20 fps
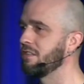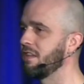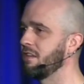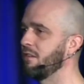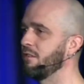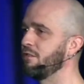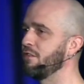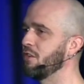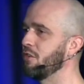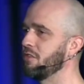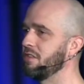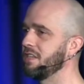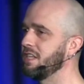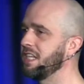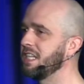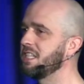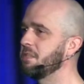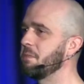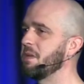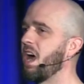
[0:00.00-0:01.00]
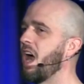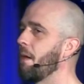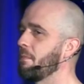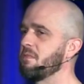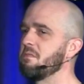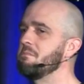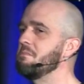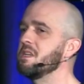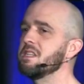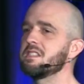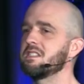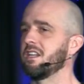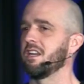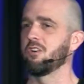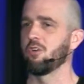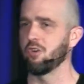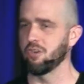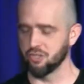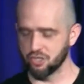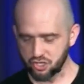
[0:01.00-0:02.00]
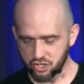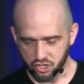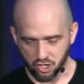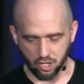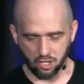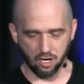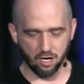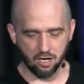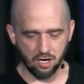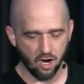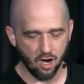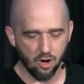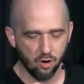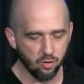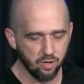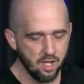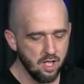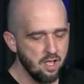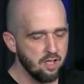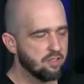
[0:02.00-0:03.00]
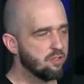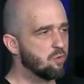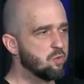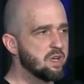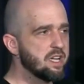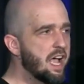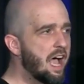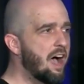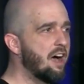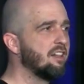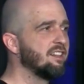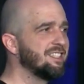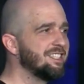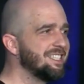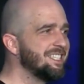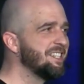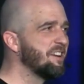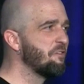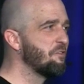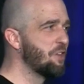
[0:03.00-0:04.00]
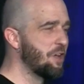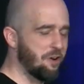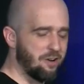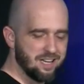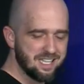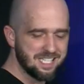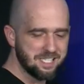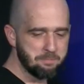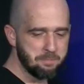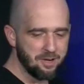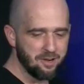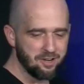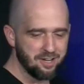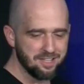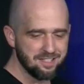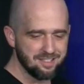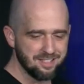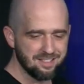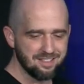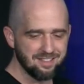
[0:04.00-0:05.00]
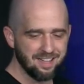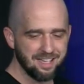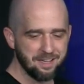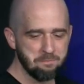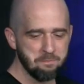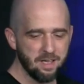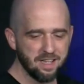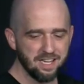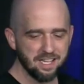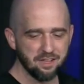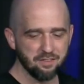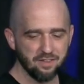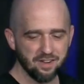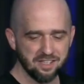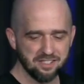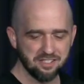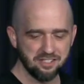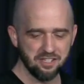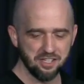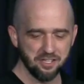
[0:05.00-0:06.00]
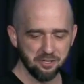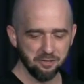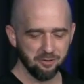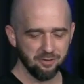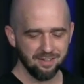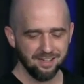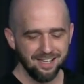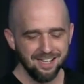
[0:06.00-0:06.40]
They don't feel the need to be optimistic or to sugarcoat the reality of their experiences like many of us do.